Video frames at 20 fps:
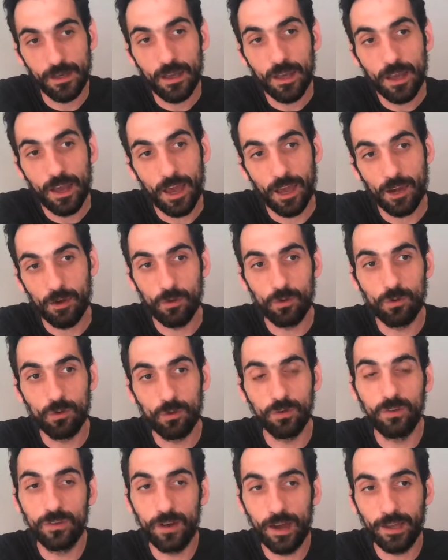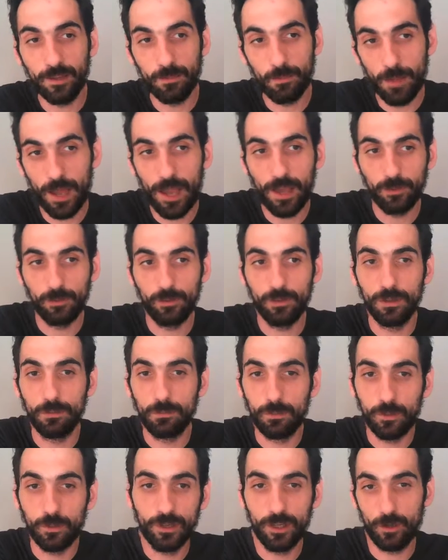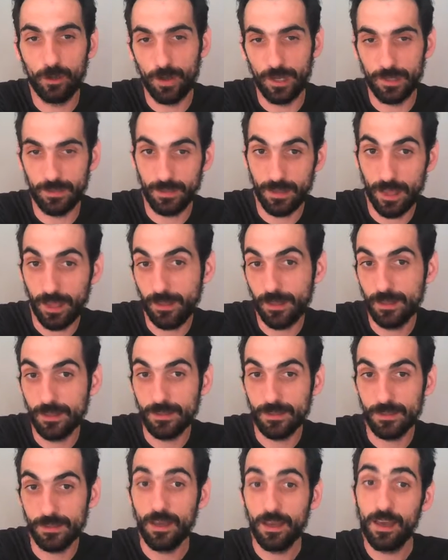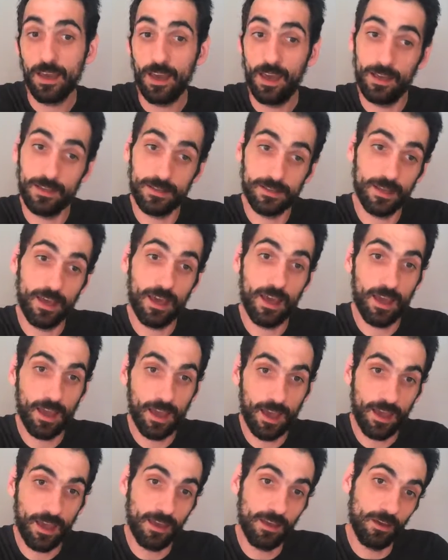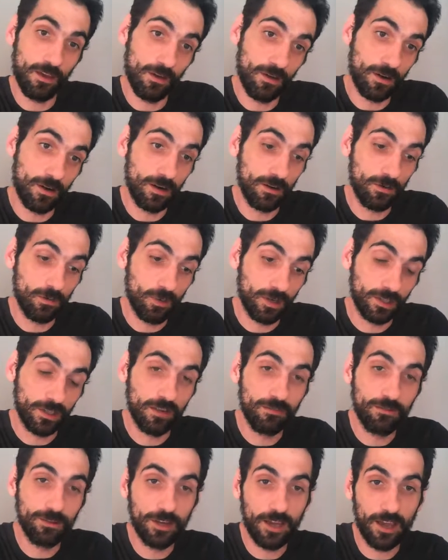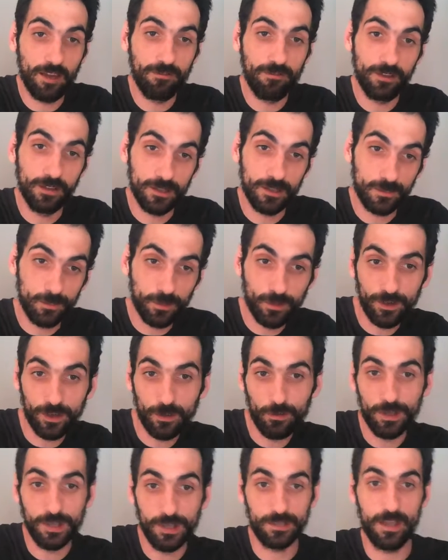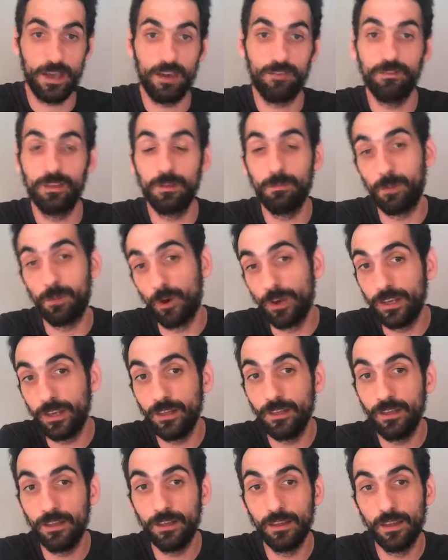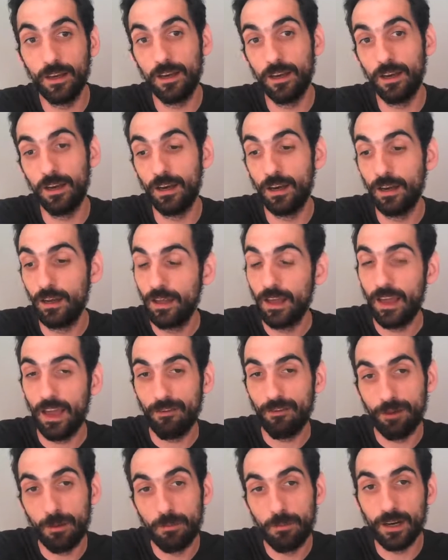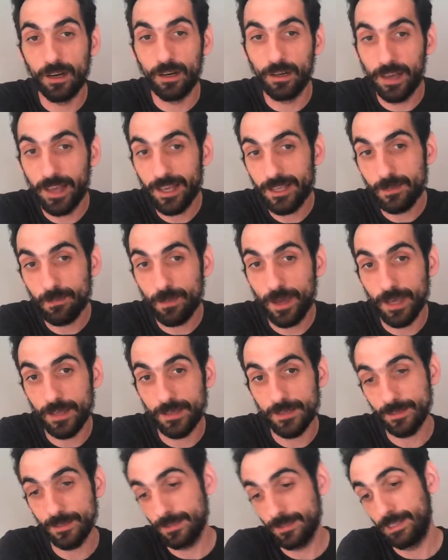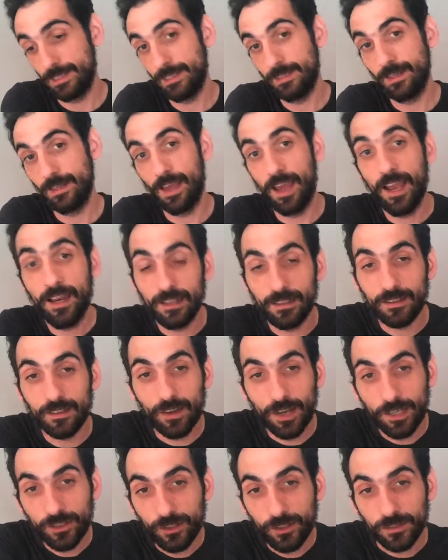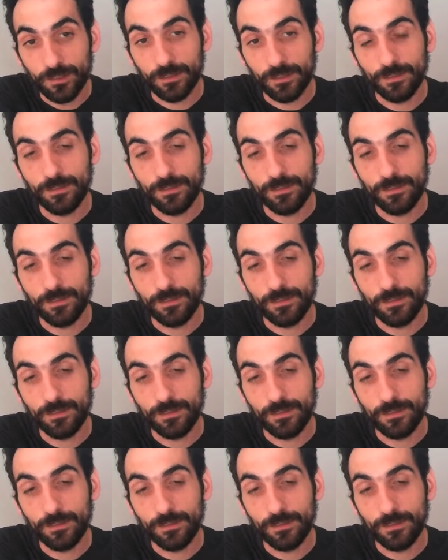and you could write back to the pull request status and say, hey, your whatever you have in this pull request, I deployed it in a ephemeral namespace and it crashes.